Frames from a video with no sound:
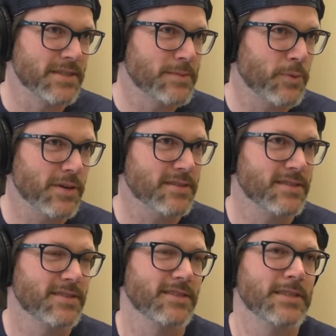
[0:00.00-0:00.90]

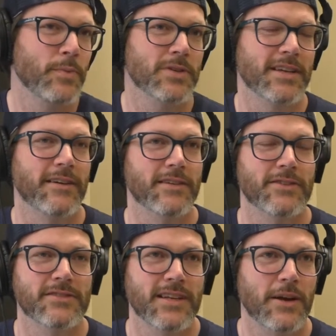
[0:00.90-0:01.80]
sports yeah. and sports
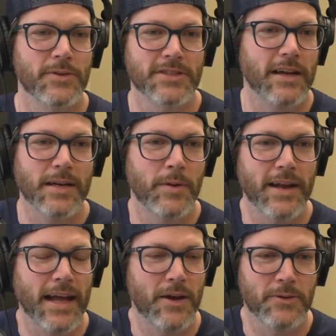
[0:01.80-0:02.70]
characters. They always talk about
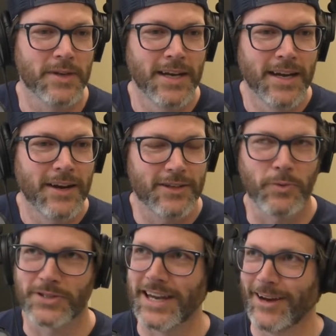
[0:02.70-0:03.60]
how.
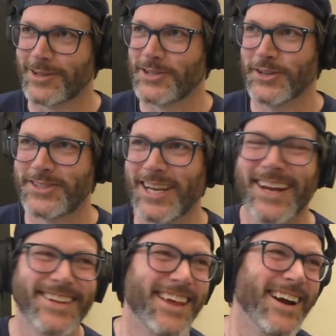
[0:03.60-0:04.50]
Sports characters.
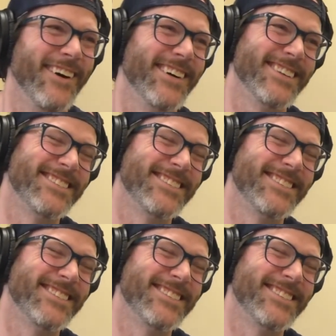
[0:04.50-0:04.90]
Sports characters, always,